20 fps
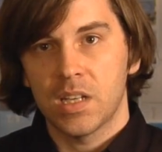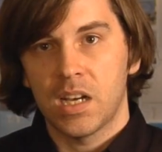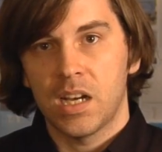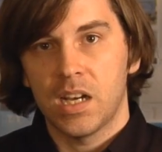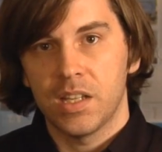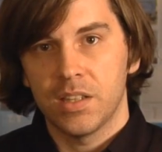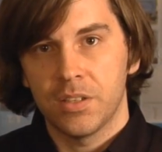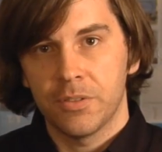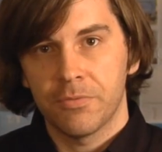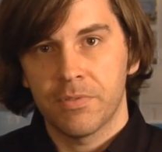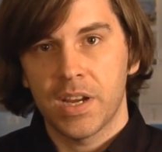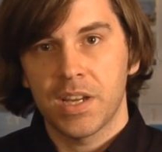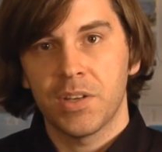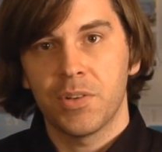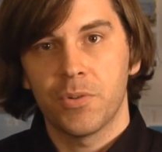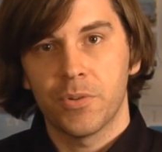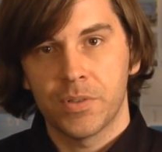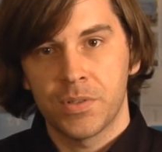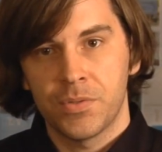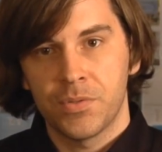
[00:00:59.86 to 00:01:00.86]
uh, the ring
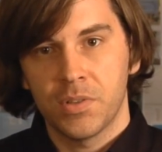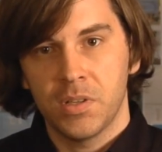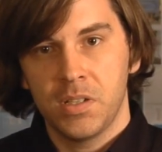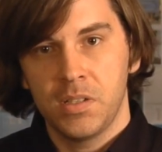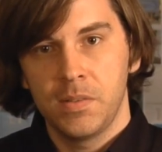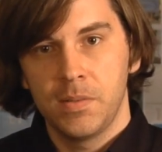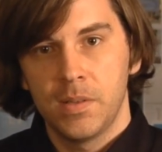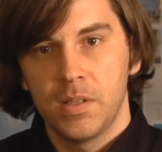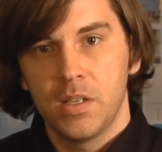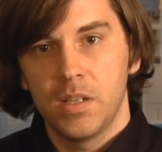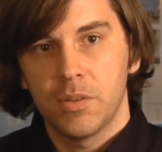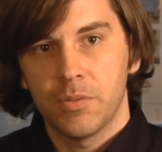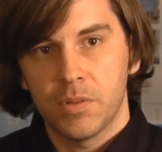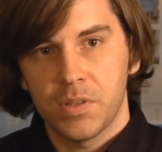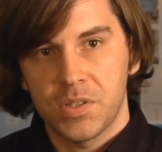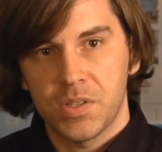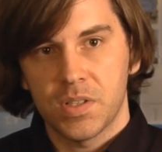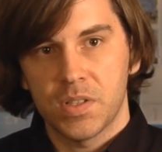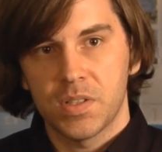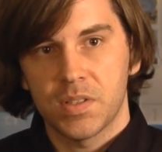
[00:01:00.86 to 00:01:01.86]
core drill,
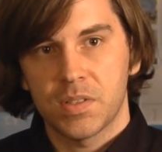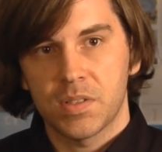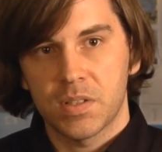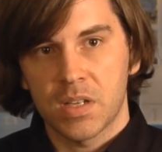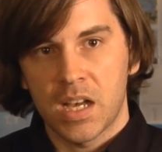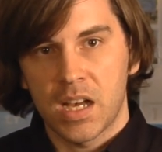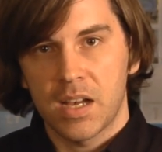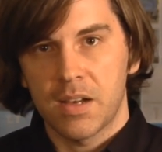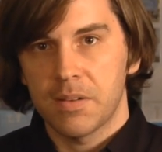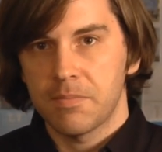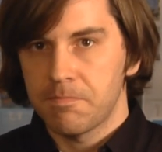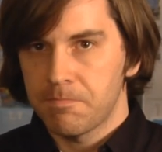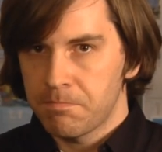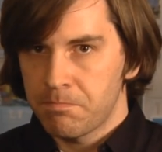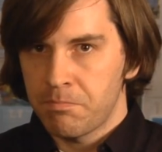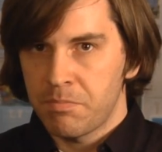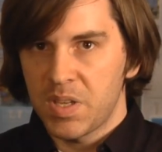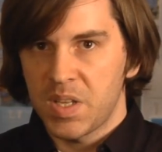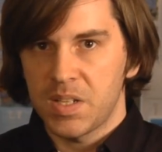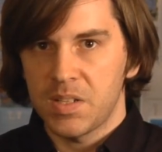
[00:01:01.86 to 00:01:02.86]
which has uh,
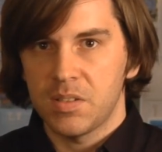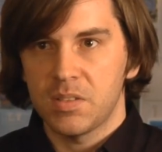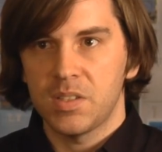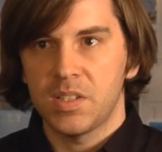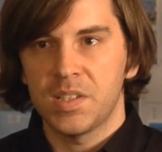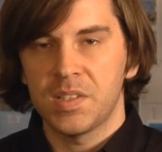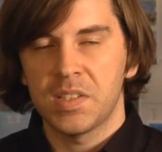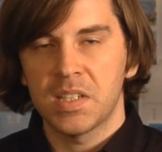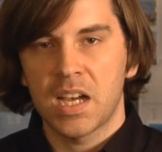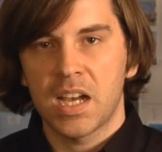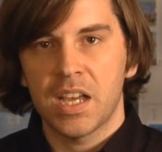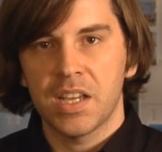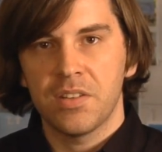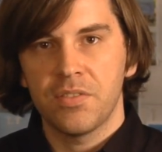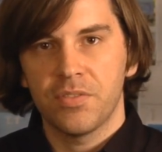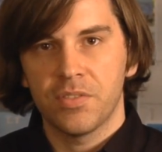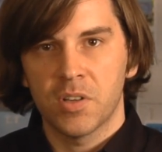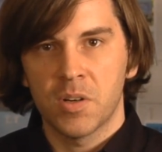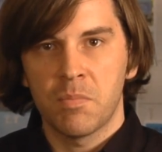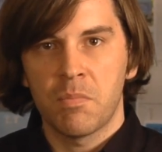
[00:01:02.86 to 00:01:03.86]
been
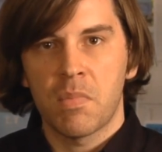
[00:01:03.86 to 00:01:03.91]
designed for a